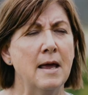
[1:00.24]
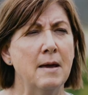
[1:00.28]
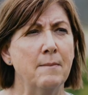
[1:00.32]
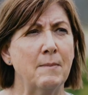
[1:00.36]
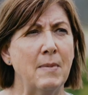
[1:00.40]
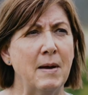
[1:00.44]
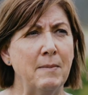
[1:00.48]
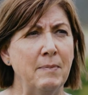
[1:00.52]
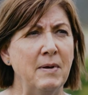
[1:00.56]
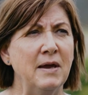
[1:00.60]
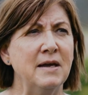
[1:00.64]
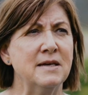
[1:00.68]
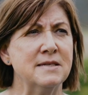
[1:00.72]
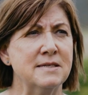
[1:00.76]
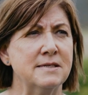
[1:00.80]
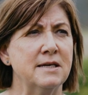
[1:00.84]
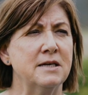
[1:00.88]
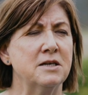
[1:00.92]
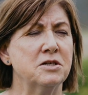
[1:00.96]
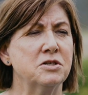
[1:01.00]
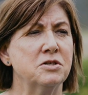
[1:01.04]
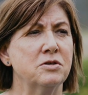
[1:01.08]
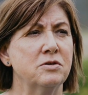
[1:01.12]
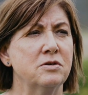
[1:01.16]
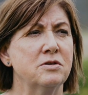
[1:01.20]
My biggest
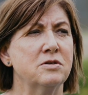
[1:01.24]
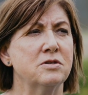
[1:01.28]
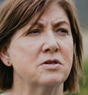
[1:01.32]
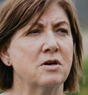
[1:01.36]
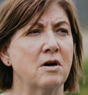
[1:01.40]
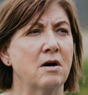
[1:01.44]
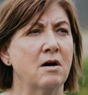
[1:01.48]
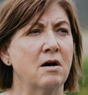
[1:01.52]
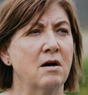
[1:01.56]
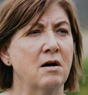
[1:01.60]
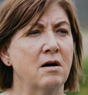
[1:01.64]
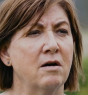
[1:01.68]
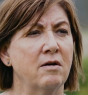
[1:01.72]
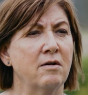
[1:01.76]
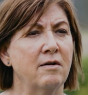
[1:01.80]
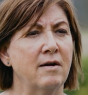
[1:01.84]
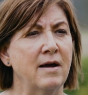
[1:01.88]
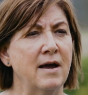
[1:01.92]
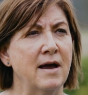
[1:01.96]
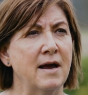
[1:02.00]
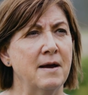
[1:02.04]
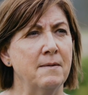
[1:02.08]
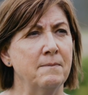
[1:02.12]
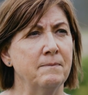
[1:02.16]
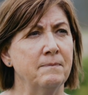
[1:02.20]
issues are
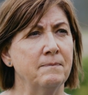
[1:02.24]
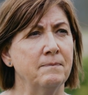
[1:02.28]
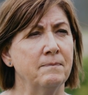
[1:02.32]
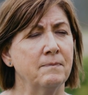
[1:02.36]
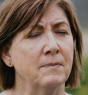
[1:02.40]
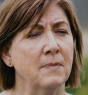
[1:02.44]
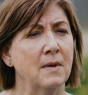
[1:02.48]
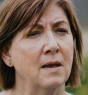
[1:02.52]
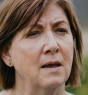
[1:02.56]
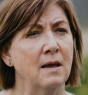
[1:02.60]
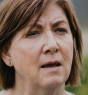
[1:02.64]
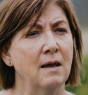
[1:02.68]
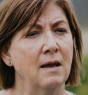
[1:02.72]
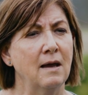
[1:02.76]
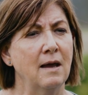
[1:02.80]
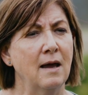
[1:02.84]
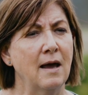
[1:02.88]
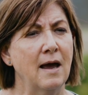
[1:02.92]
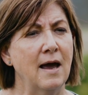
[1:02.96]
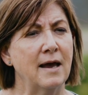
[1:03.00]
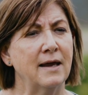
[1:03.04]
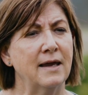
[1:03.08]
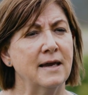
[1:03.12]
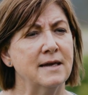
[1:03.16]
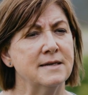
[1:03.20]

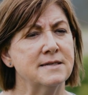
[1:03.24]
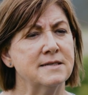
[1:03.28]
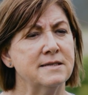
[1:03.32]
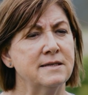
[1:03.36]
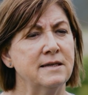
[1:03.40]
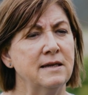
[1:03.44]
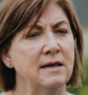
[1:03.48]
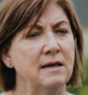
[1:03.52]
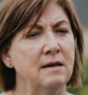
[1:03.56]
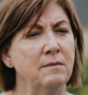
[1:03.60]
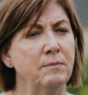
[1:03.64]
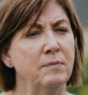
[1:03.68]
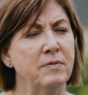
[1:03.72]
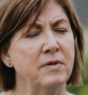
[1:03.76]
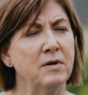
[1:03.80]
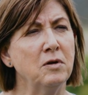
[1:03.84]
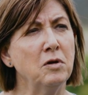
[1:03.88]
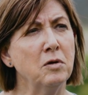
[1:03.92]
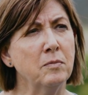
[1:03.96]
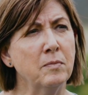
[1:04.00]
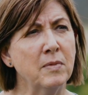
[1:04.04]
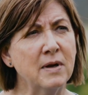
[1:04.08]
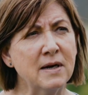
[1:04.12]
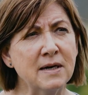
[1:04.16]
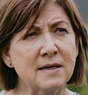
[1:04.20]
I guess the
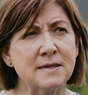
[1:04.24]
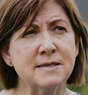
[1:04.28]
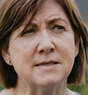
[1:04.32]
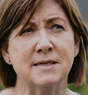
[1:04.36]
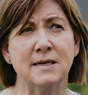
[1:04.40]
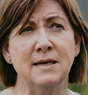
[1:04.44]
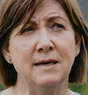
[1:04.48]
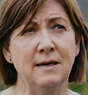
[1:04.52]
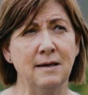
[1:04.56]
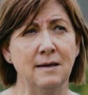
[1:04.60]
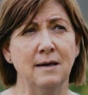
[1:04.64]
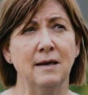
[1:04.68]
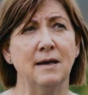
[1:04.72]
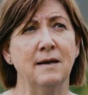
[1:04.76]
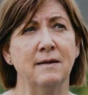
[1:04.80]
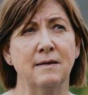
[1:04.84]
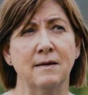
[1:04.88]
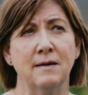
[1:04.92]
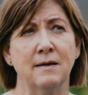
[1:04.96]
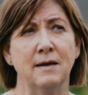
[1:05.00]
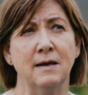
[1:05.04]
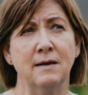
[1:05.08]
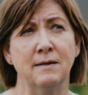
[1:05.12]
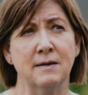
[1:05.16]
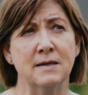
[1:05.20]
humidity
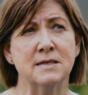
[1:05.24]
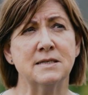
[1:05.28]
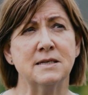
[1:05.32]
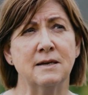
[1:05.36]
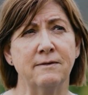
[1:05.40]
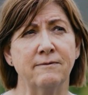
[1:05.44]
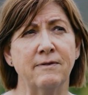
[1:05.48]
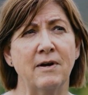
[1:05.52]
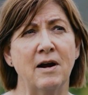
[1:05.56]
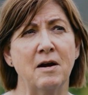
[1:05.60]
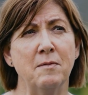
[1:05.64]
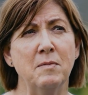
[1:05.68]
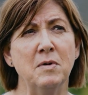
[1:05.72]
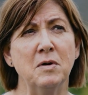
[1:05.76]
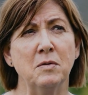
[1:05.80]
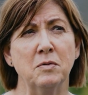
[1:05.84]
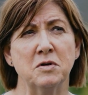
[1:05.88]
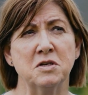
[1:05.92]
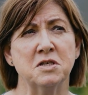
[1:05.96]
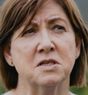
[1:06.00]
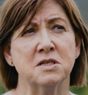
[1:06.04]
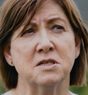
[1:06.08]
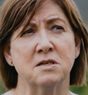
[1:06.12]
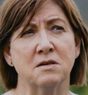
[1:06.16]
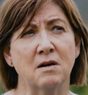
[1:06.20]
in this environment,
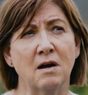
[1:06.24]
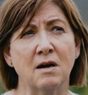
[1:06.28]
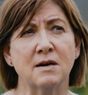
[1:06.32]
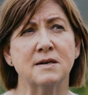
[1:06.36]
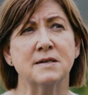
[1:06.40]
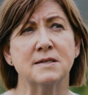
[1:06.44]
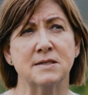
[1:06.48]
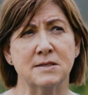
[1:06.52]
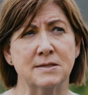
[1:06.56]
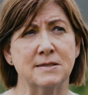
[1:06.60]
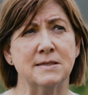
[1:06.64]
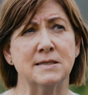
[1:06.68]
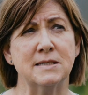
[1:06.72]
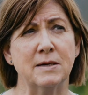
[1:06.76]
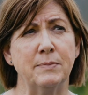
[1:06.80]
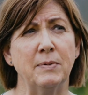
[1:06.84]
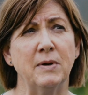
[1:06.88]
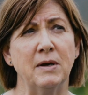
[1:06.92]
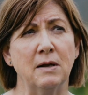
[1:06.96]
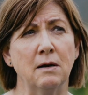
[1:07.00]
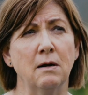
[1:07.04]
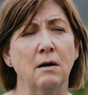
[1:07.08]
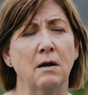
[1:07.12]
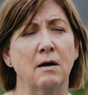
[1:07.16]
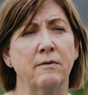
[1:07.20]
which is not
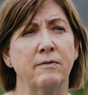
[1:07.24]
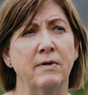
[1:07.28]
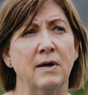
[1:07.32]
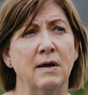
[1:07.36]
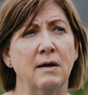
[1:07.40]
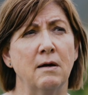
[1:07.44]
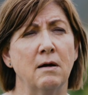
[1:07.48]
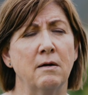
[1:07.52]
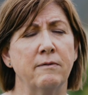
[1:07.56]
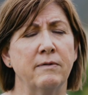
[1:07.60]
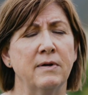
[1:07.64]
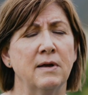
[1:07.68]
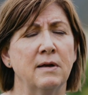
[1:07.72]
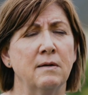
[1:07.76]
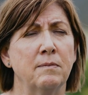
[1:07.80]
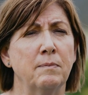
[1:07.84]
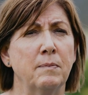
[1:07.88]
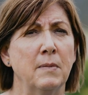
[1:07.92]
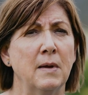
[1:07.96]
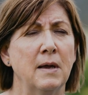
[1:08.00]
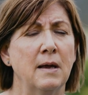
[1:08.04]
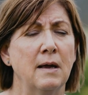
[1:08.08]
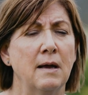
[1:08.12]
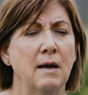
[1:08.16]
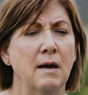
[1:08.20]
typical of a
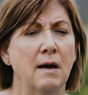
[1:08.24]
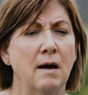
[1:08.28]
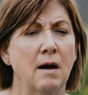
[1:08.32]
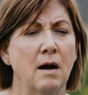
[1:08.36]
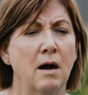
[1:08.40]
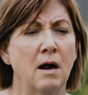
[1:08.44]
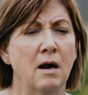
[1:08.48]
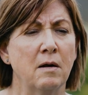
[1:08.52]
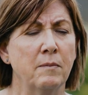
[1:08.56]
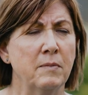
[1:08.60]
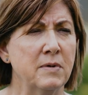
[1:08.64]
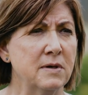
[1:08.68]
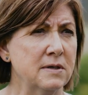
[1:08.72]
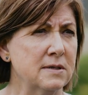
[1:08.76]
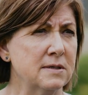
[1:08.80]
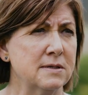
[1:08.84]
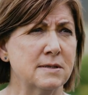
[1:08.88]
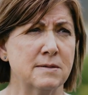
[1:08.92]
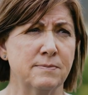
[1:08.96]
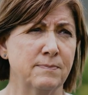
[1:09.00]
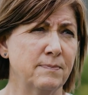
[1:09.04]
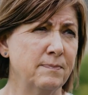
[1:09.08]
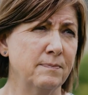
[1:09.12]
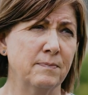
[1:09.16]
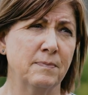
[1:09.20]

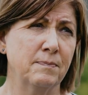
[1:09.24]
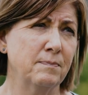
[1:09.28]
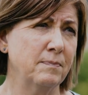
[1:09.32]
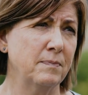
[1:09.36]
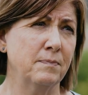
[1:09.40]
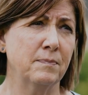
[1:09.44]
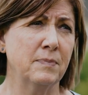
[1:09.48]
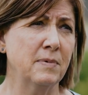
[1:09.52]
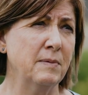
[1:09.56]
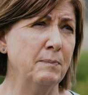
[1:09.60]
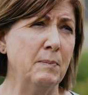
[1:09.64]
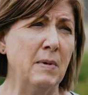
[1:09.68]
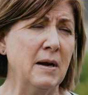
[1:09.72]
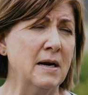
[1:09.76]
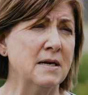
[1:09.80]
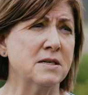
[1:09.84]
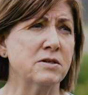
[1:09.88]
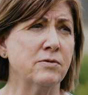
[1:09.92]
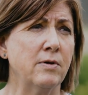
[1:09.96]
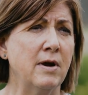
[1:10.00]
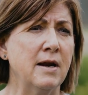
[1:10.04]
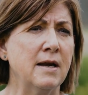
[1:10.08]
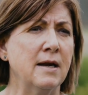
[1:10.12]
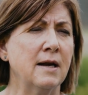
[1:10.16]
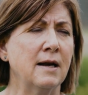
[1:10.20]
almond
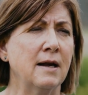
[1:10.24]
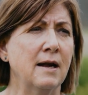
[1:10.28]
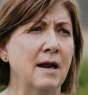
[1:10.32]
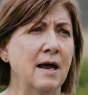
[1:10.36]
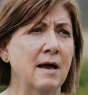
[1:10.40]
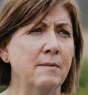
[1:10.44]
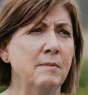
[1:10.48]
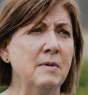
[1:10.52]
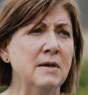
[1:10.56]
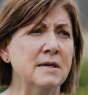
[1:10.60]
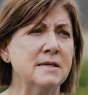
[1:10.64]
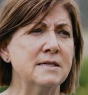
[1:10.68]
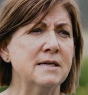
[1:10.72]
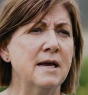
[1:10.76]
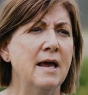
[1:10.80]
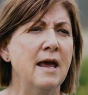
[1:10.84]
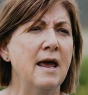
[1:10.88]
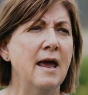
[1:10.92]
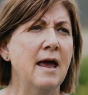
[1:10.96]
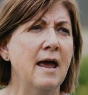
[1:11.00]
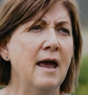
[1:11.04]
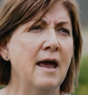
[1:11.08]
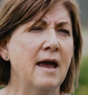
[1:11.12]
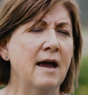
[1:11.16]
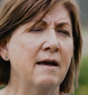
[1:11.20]
Mediterranean climate.
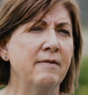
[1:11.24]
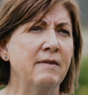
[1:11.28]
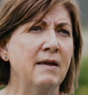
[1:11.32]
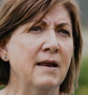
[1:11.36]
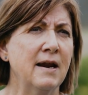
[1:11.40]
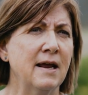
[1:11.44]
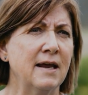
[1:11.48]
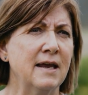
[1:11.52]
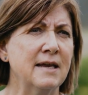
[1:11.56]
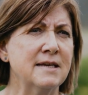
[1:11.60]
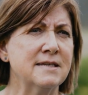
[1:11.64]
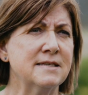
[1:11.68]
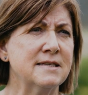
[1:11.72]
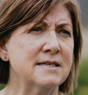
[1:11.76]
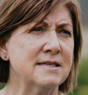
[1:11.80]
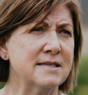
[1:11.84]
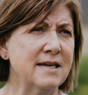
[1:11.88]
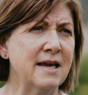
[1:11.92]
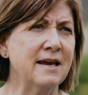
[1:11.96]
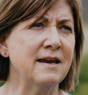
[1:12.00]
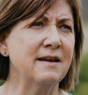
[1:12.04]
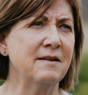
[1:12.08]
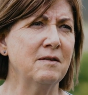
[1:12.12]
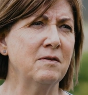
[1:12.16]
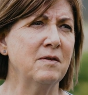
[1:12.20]
And then I guess the
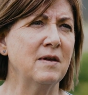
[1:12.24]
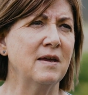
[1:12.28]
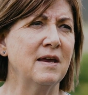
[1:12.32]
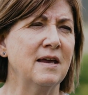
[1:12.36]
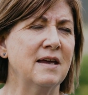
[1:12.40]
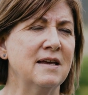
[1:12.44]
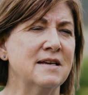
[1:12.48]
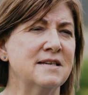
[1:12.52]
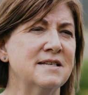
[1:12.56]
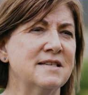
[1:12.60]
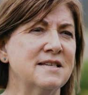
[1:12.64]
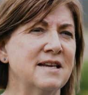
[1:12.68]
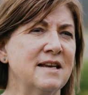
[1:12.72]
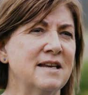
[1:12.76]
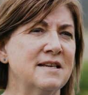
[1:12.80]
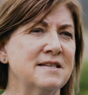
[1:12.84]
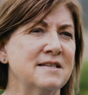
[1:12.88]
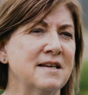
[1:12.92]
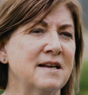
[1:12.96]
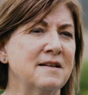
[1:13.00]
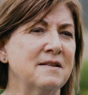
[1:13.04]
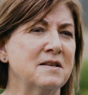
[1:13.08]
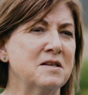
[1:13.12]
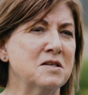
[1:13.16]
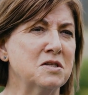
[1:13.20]
second thing is
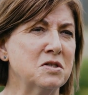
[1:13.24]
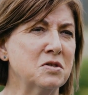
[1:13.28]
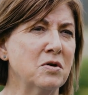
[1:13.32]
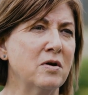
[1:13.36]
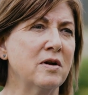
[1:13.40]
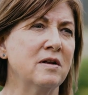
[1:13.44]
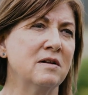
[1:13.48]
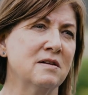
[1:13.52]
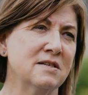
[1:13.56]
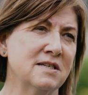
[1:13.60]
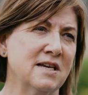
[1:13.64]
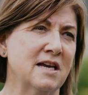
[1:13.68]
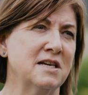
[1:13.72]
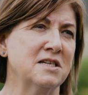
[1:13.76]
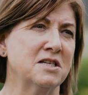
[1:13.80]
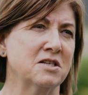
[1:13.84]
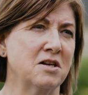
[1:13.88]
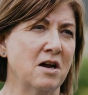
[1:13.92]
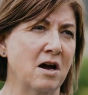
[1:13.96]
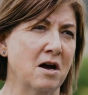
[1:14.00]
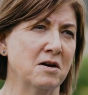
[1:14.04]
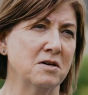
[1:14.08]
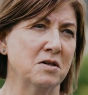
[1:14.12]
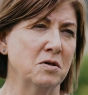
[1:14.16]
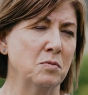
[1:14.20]
that the soils I
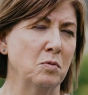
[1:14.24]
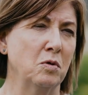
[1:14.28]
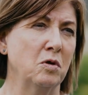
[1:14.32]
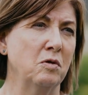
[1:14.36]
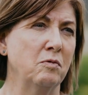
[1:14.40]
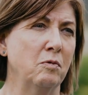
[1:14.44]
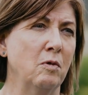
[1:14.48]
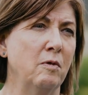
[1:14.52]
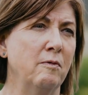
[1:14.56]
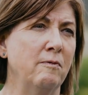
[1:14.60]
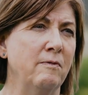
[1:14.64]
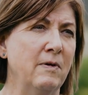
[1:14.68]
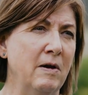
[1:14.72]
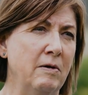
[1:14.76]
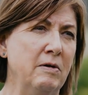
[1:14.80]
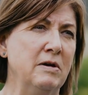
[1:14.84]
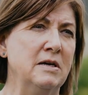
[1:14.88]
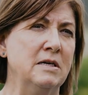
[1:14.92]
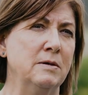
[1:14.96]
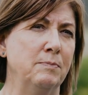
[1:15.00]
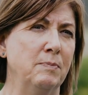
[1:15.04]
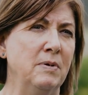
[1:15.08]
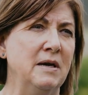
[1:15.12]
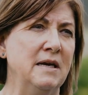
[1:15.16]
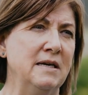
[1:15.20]
started with were very
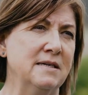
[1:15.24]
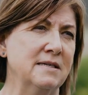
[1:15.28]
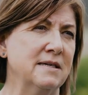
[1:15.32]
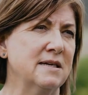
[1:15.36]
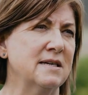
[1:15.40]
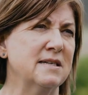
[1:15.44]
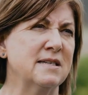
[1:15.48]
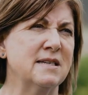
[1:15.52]
depleted.